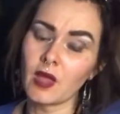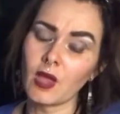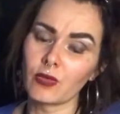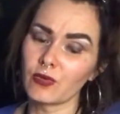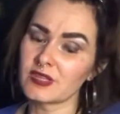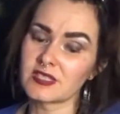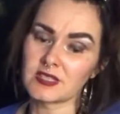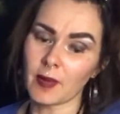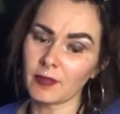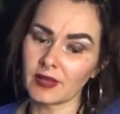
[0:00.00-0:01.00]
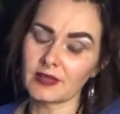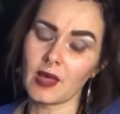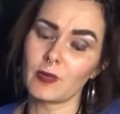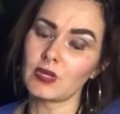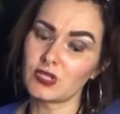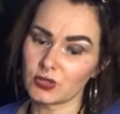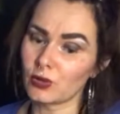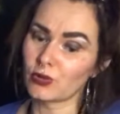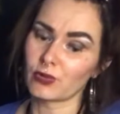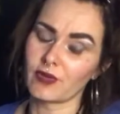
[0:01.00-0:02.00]
through the stumbling that we do,
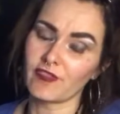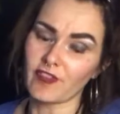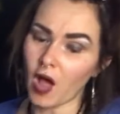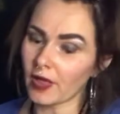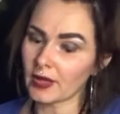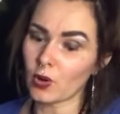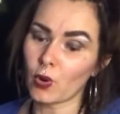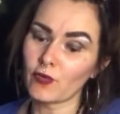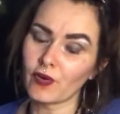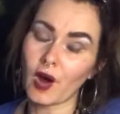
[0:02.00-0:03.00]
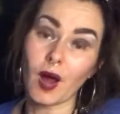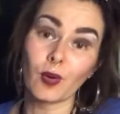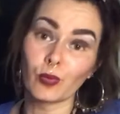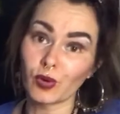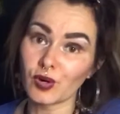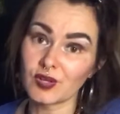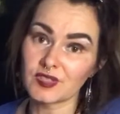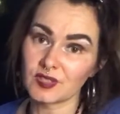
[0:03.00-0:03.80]
through the falling over our words.